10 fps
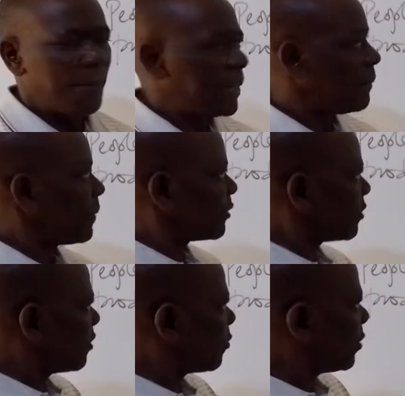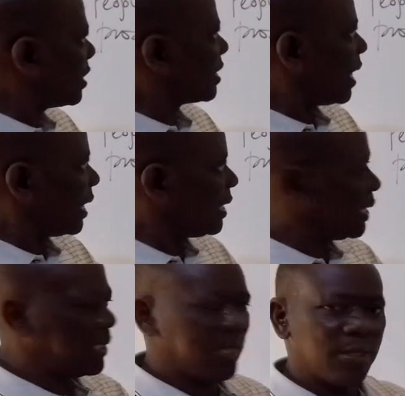But a person who is
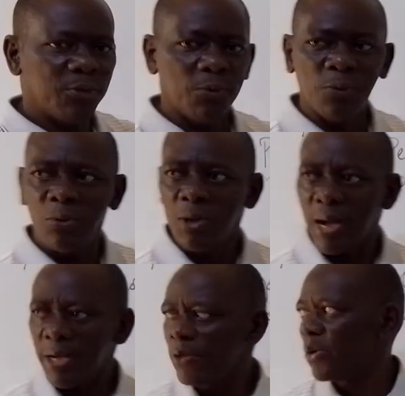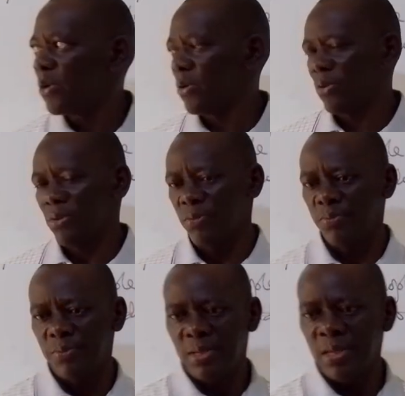addicted to alcohol,
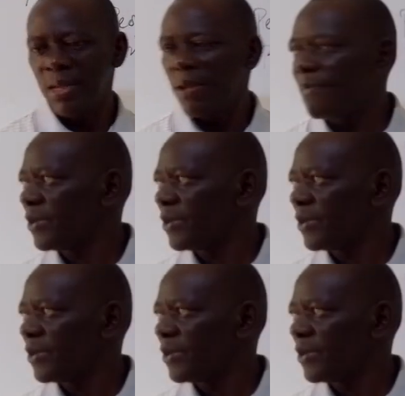a